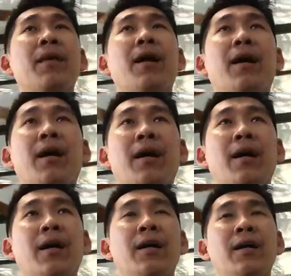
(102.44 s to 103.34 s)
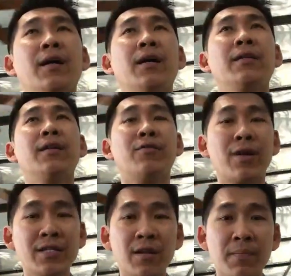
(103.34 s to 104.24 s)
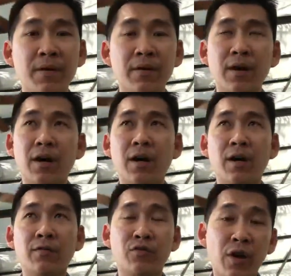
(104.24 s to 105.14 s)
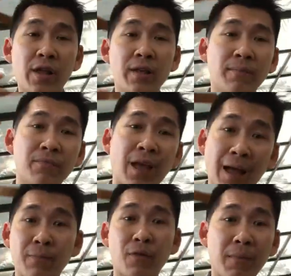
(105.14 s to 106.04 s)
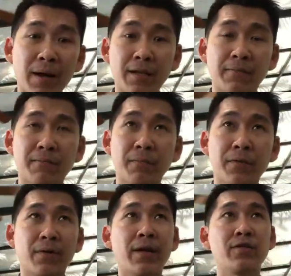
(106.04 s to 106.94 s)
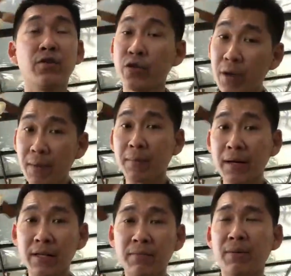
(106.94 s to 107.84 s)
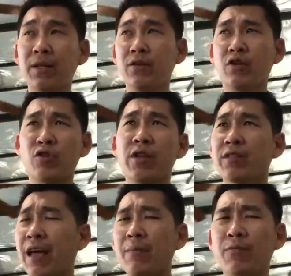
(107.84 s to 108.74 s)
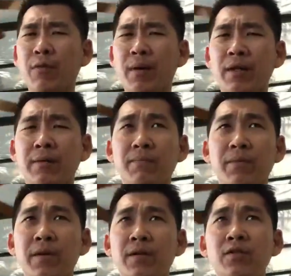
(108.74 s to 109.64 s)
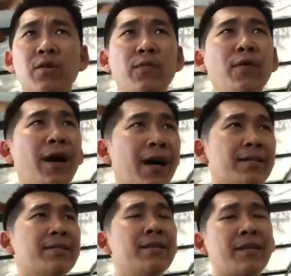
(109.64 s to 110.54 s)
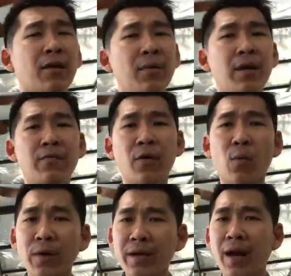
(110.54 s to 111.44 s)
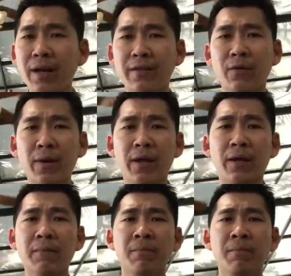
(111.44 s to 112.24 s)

the recipe of trading time for money, right? So you can make money, but you're trading time for money. So if you're hustling that way, if you're working hard that way,